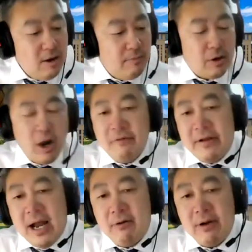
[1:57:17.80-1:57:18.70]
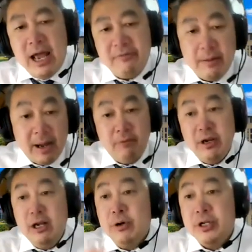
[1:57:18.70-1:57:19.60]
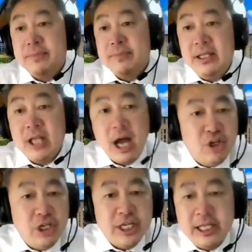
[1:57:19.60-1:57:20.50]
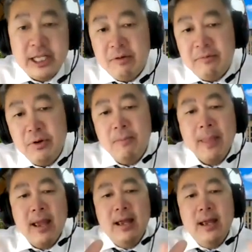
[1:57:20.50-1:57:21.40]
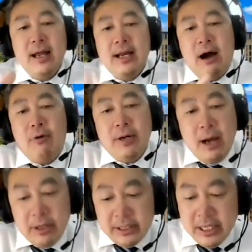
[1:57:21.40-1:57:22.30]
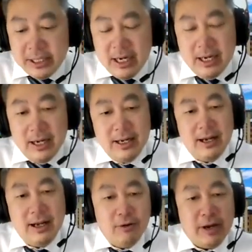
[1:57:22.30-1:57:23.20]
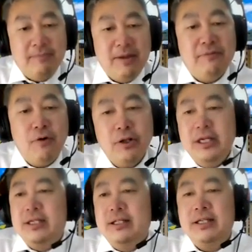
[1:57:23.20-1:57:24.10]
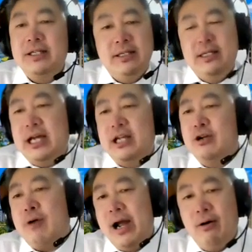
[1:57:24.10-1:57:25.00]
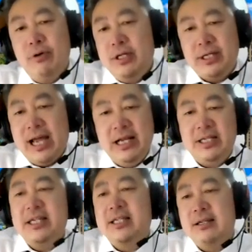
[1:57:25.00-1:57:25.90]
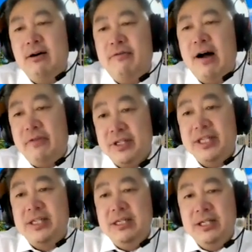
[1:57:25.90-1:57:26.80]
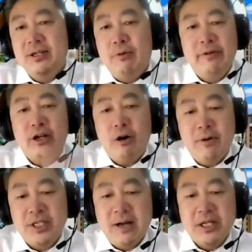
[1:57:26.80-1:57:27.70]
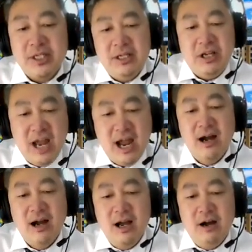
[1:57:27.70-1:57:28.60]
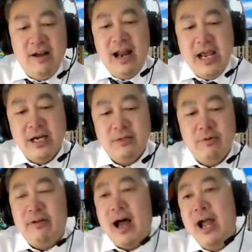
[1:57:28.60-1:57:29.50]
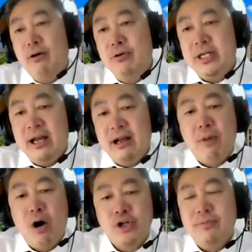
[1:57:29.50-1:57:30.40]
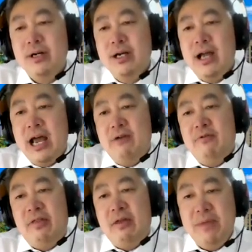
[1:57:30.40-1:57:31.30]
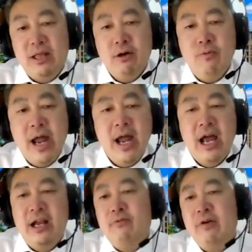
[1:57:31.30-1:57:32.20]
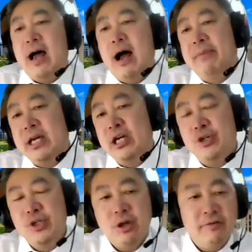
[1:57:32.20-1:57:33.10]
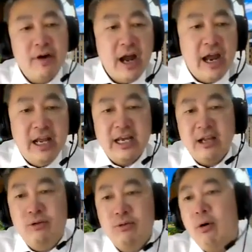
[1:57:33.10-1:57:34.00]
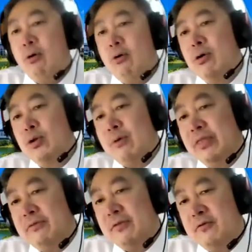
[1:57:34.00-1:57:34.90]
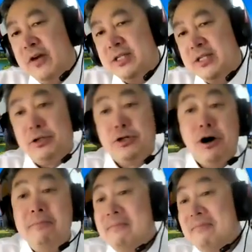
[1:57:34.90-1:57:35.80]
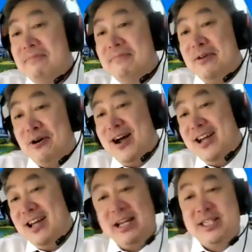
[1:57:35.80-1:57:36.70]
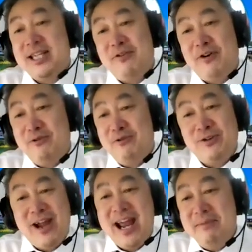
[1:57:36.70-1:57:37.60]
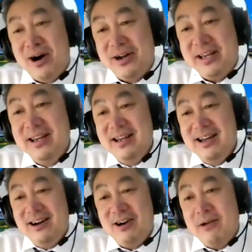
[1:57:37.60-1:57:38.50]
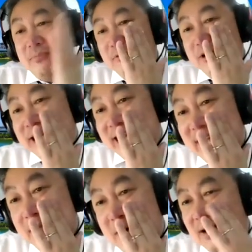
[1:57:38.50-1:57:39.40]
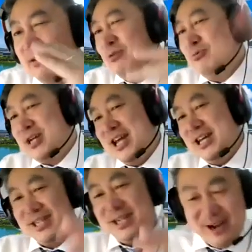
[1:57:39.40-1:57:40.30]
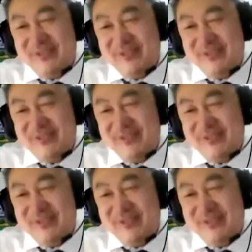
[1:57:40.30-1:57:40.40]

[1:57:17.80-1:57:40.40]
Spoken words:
We got half an hour left, but I really want to spend time chit-chatting with you. Now, nowadays, okay, before this is actually quite old. This is at least 5 or 6 years old. When we talk about smart city, yeah, we have layers. We have the IoT at the bottom, and then we have the middleware, and then we have the application server, and then you can do all the wonderful things on the top. All right, it can sell very well to anybody. Okay, but where's the AI part? Oh, who cares anyway?